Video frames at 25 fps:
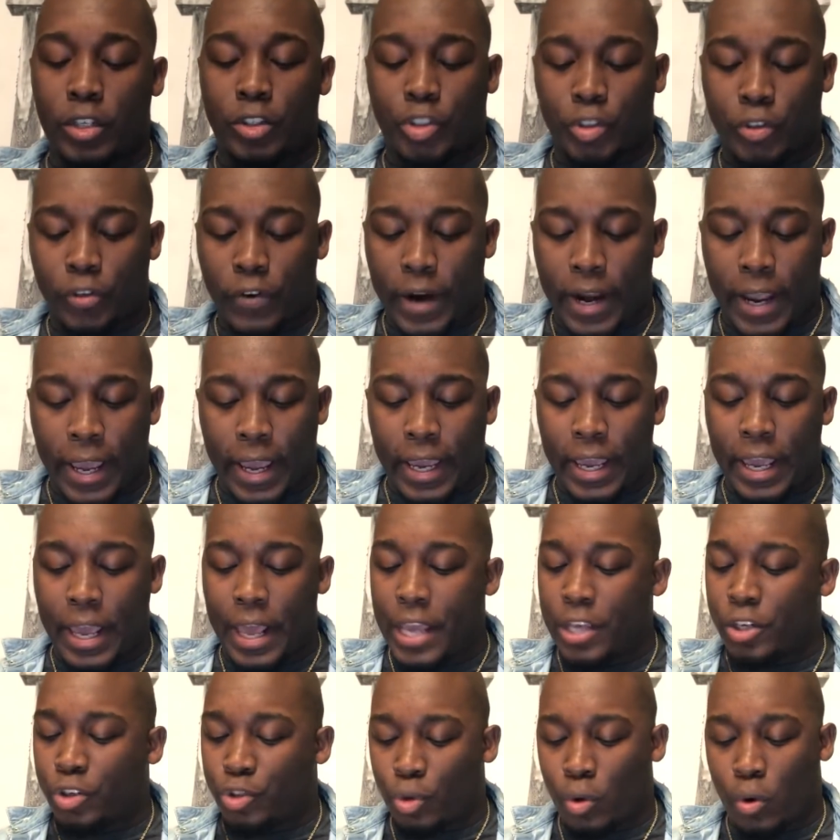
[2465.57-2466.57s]

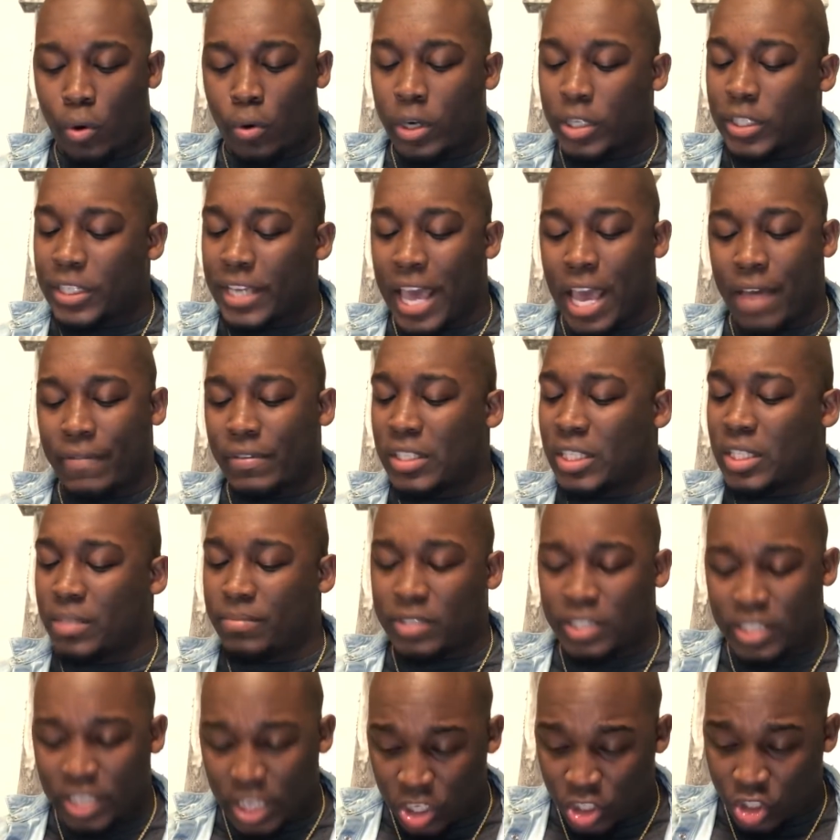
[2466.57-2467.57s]
Trey and George having some
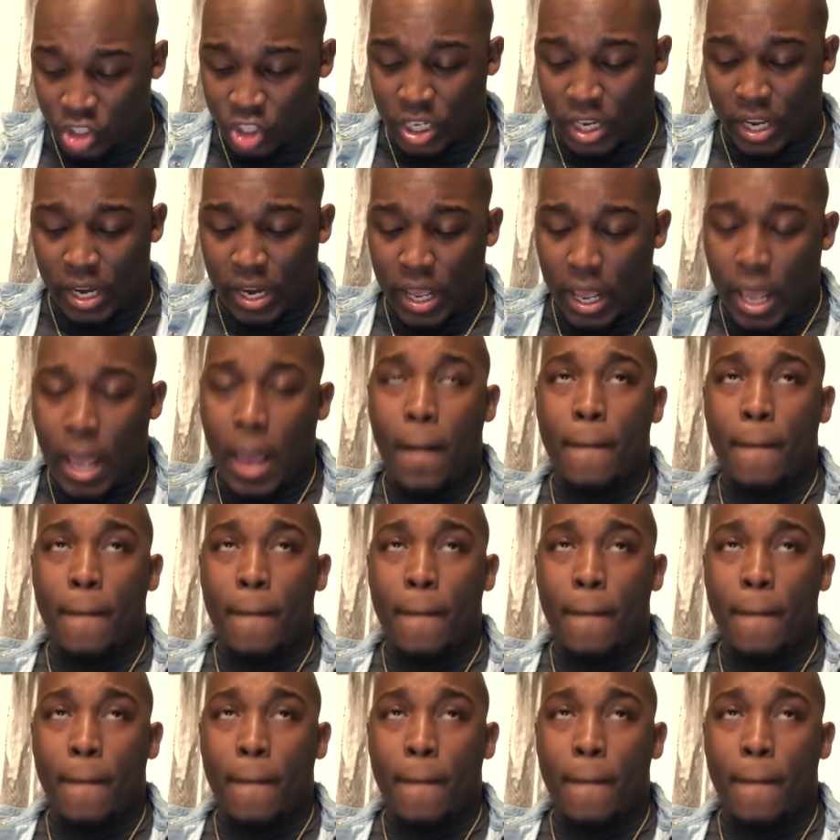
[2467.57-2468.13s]
tension.